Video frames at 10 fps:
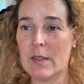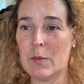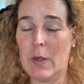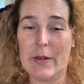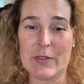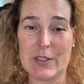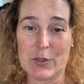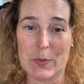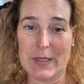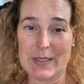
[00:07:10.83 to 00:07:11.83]
We'll have to
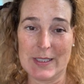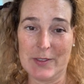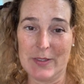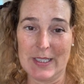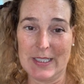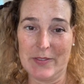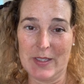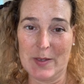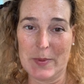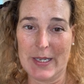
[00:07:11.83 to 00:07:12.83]
just wait and see if I can even
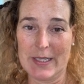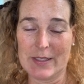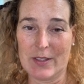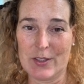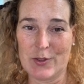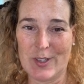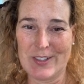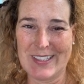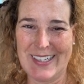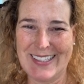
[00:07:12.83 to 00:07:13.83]
get my hands on this drug
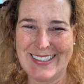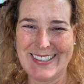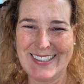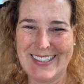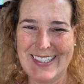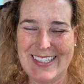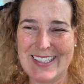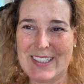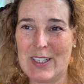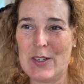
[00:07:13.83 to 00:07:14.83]
or not.
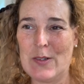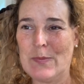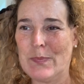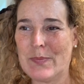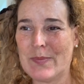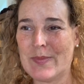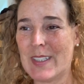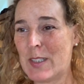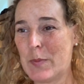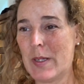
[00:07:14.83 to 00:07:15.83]
So
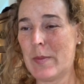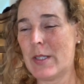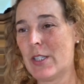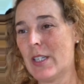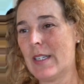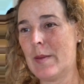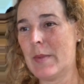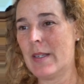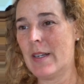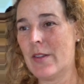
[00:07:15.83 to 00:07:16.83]
that's pretty much it. I
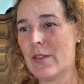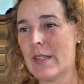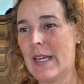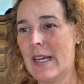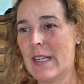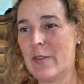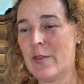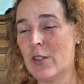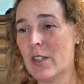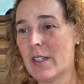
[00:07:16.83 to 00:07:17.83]
mean, other than that, I
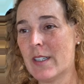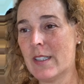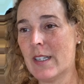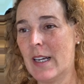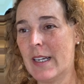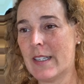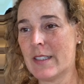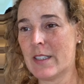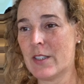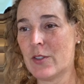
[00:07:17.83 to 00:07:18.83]
feel good. I
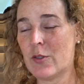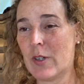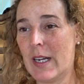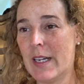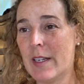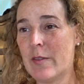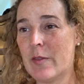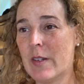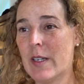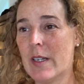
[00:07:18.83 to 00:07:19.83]
can still drive.
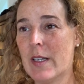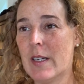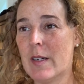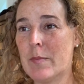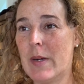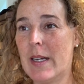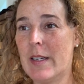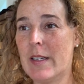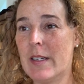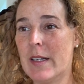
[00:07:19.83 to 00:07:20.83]

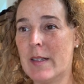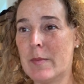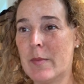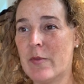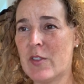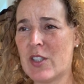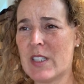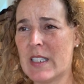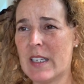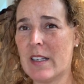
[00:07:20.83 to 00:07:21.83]
My
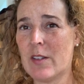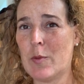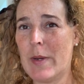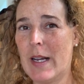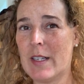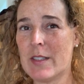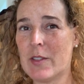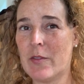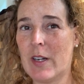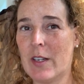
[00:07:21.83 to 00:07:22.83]
vision's getting a little bad,
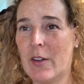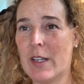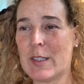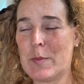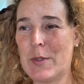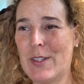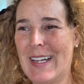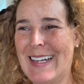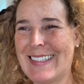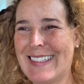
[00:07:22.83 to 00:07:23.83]
so I've got to go get some new
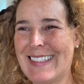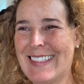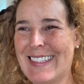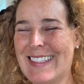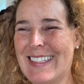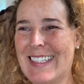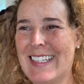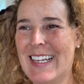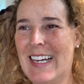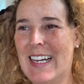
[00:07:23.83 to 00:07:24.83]
glasses.
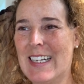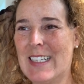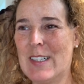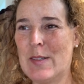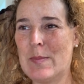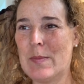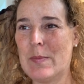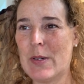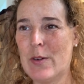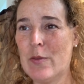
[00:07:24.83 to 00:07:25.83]

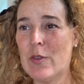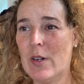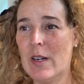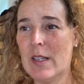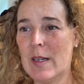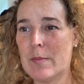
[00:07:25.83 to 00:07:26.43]
But overall,